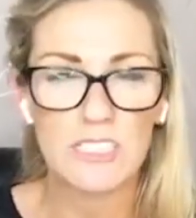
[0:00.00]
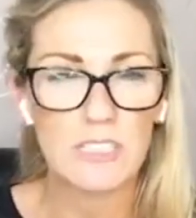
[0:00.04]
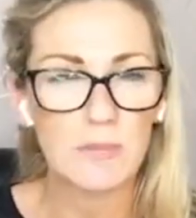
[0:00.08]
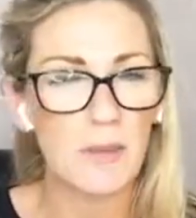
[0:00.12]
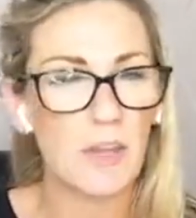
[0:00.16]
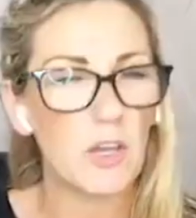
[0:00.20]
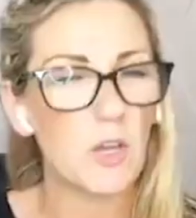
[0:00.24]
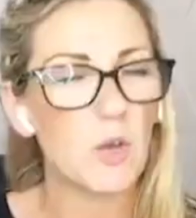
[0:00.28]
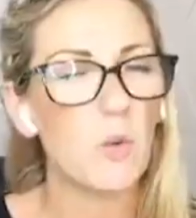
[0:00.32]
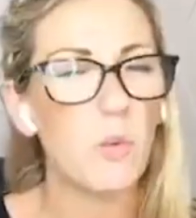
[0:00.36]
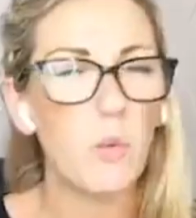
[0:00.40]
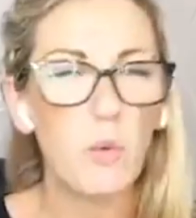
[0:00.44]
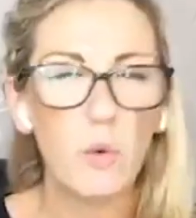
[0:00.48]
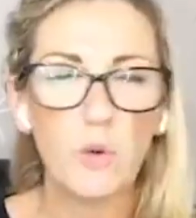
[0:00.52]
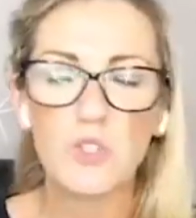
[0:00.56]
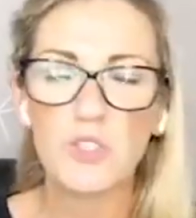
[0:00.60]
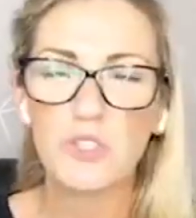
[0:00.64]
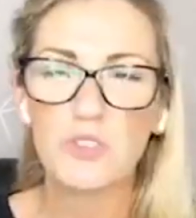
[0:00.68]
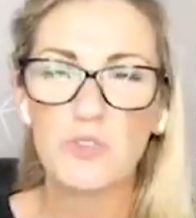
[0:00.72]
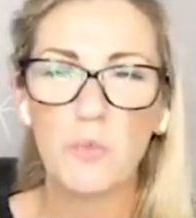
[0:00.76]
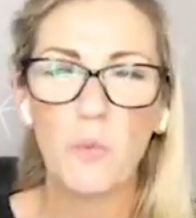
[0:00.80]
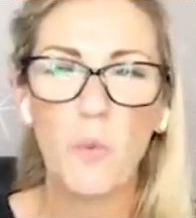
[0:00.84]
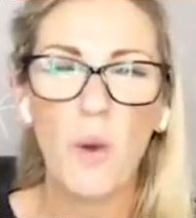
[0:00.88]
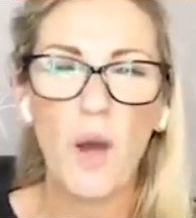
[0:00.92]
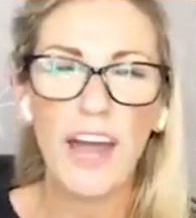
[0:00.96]
to make
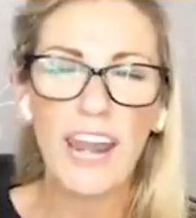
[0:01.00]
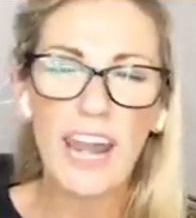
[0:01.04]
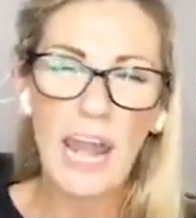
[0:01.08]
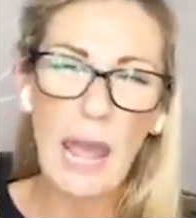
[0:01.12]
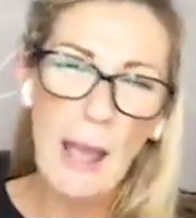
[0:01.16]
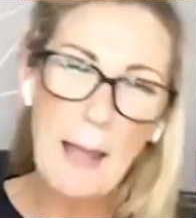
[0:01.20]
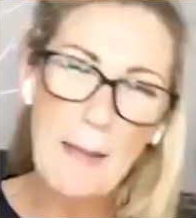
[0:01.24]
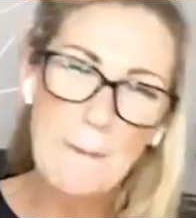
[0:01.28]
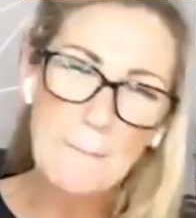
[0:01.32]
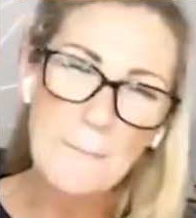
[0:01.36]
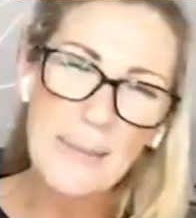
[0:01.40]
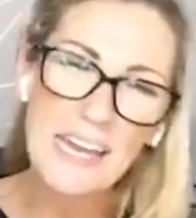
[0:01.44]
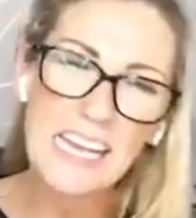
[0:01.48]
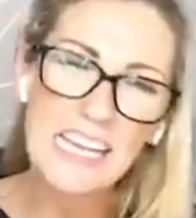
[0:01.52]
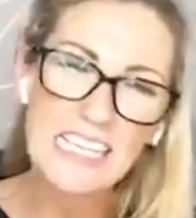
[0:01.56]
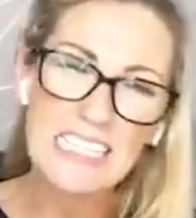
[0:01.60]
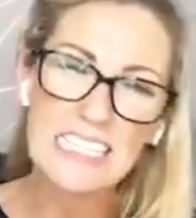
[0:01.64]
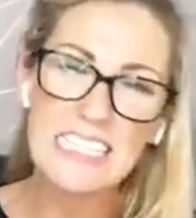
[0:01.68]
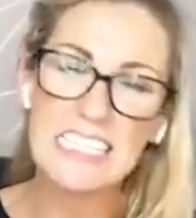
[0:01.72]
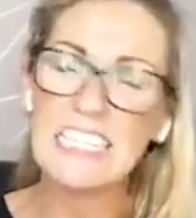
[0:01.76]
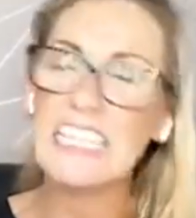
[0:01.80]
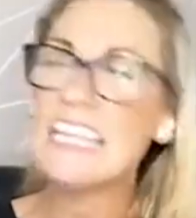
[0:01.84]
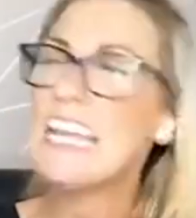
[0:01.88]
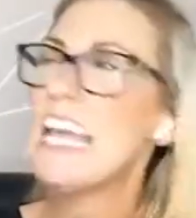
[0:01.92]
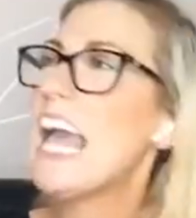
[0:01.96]
Q1
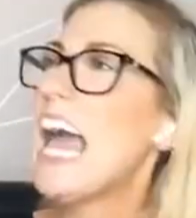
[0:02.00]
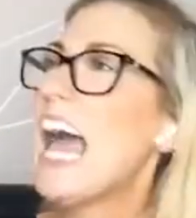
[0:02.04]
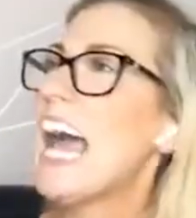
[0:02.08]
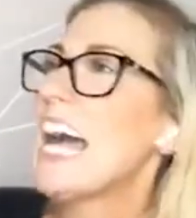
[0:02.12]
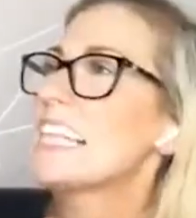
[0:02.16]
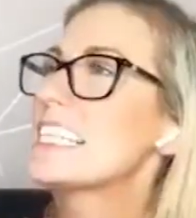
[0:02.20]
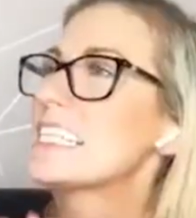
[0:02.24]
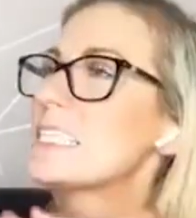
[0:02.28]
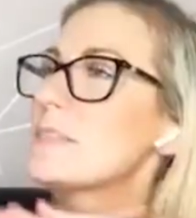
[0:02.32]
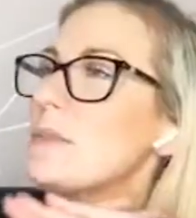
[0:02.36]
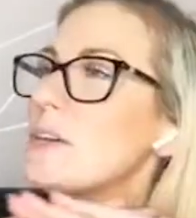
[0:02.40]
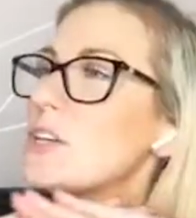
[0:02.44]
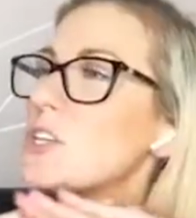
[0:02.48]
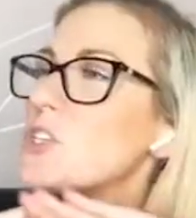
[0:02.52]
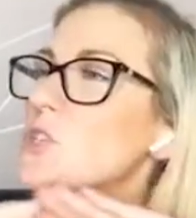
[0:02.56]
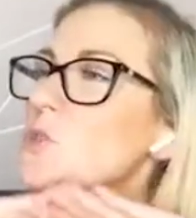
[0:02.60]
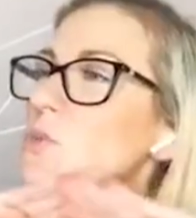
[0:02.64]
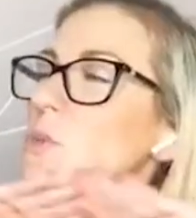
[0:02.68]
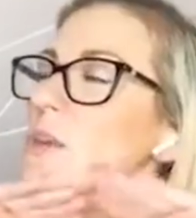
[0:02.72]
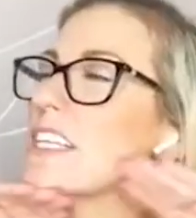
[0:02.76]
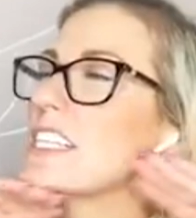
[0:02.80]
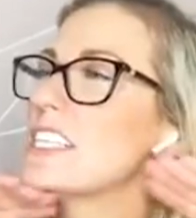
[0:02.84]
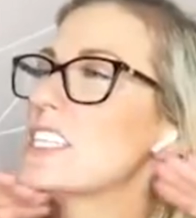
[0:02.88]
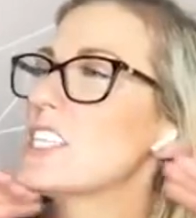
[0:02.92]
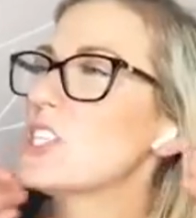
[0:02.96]
amazing and to make
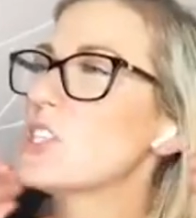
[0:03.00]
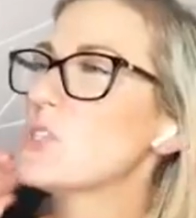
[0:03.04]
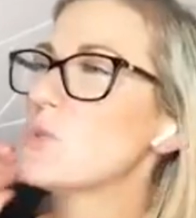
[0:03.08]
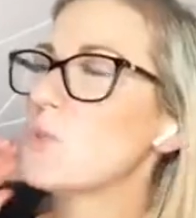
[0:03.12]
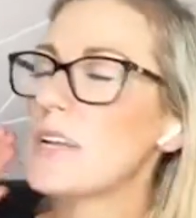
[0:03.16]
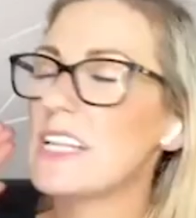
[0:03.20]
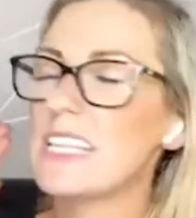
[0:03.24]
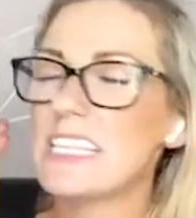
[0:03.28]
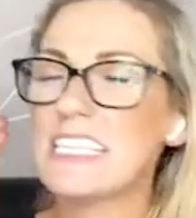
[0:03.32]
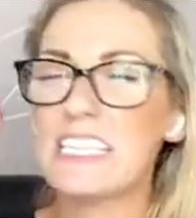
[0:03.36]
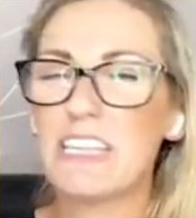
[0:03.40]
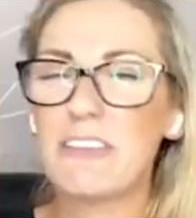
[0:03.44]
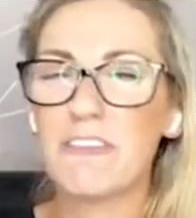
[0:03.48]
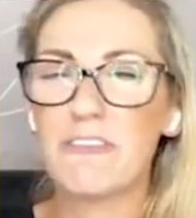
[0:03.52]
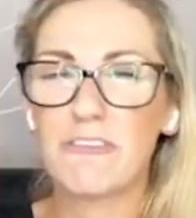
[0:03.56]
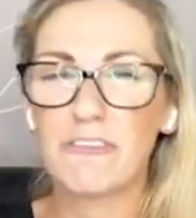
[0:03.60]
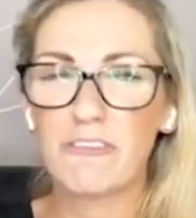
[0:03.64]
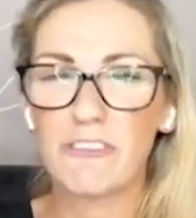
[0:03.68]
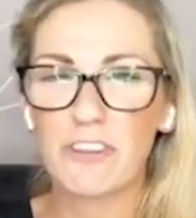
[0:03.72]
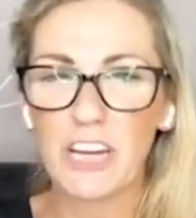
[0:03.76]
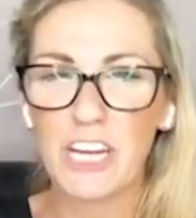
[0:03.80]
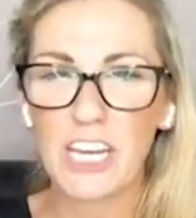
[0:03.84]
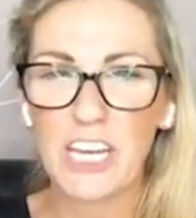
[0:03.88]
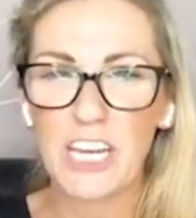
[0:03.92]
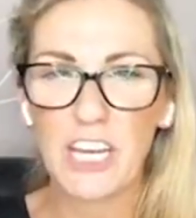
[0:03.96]
2020
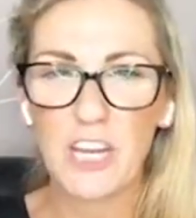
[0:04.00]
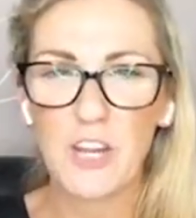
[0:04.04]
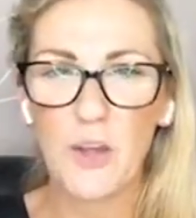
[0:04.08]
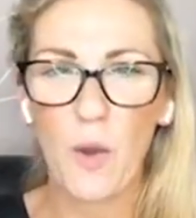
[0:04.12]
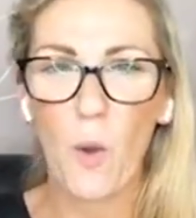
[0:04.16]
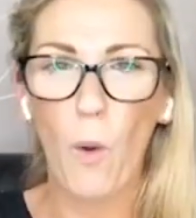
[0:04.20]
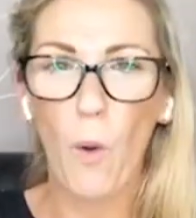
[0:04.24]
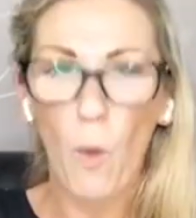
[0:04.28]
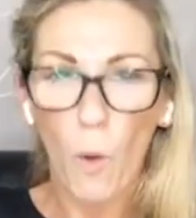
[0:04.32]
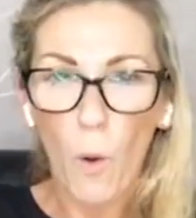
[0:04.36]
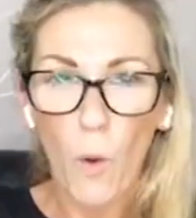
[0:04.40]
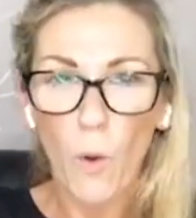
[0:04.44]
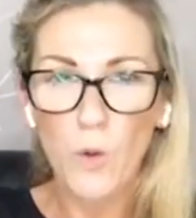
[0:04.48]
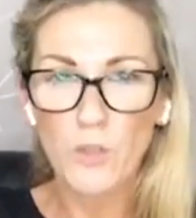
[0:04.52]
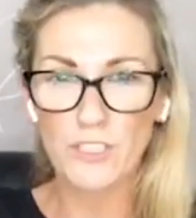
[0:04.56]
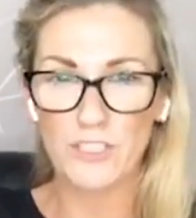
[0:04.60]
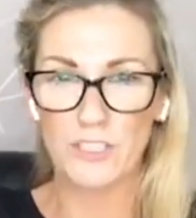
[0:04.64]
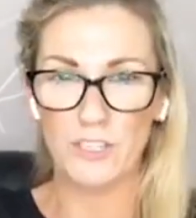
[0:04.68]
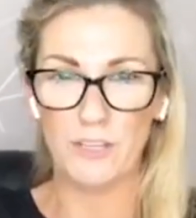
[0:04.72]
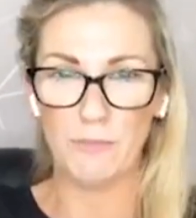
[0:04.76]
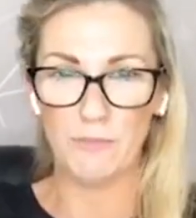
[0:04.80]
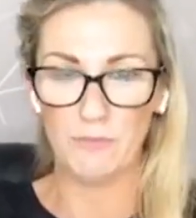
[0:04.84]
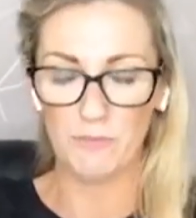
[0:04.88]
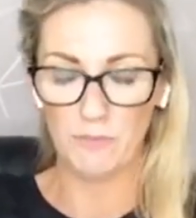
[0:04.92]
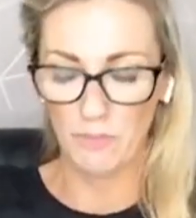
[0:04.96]
freaking
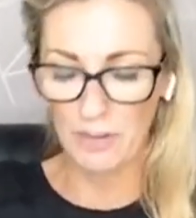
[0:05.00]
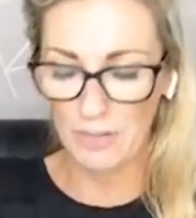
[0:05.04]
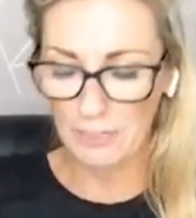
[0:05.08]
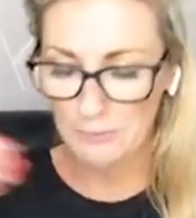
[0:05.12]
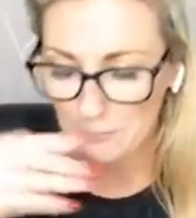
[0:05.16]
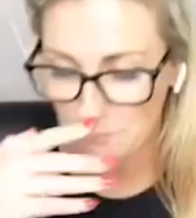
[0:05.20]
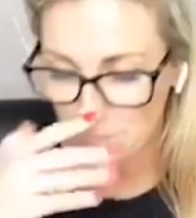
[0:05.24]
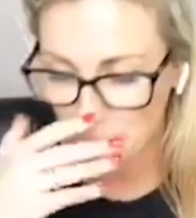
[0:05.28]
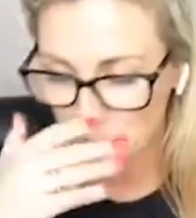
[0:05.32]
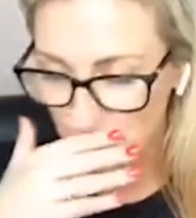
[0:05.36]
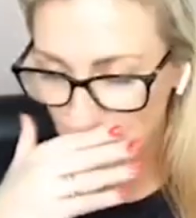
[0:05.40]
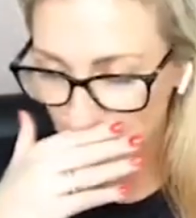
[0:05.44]
awesome, right?